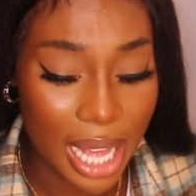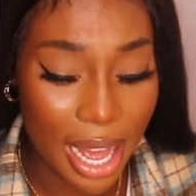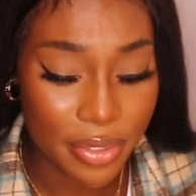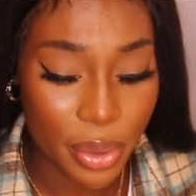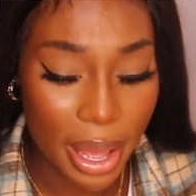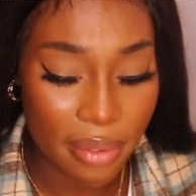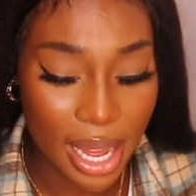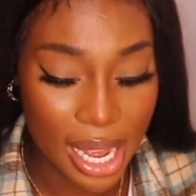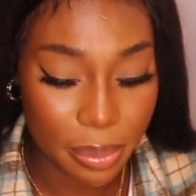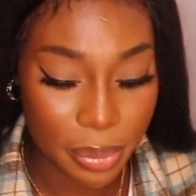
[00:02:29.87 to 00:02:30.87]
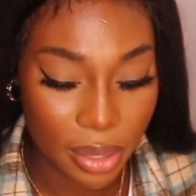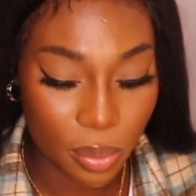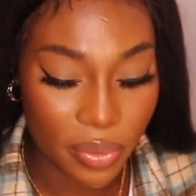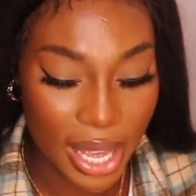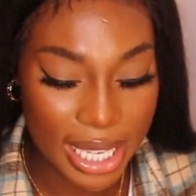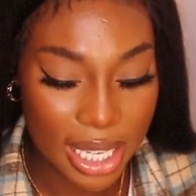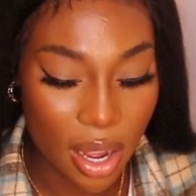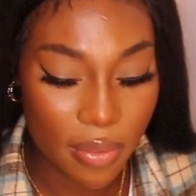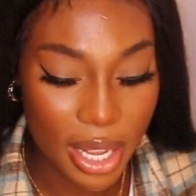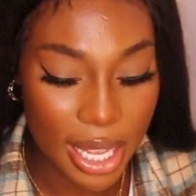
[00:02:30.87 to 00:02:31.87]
have you ever had beef with any other